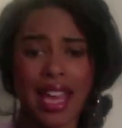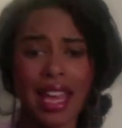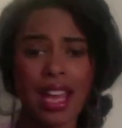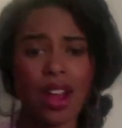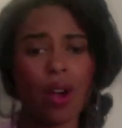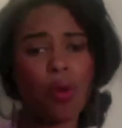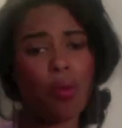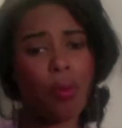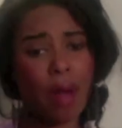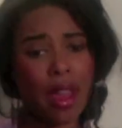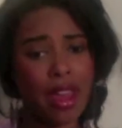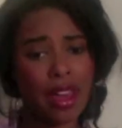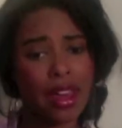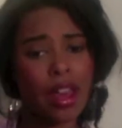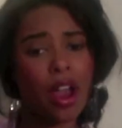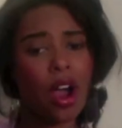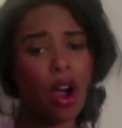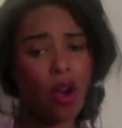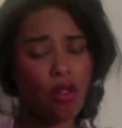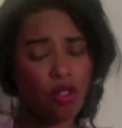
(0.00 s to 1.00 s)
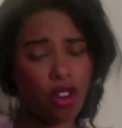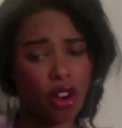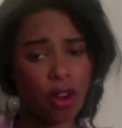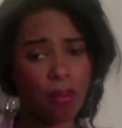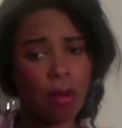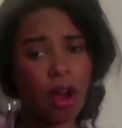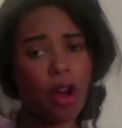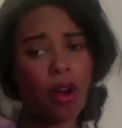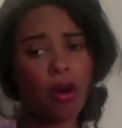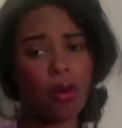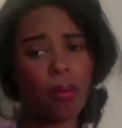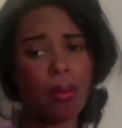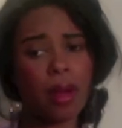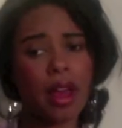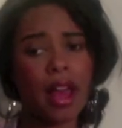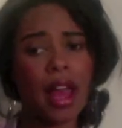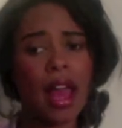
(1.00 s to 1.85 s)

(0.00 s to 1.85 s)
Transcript: eight away from home.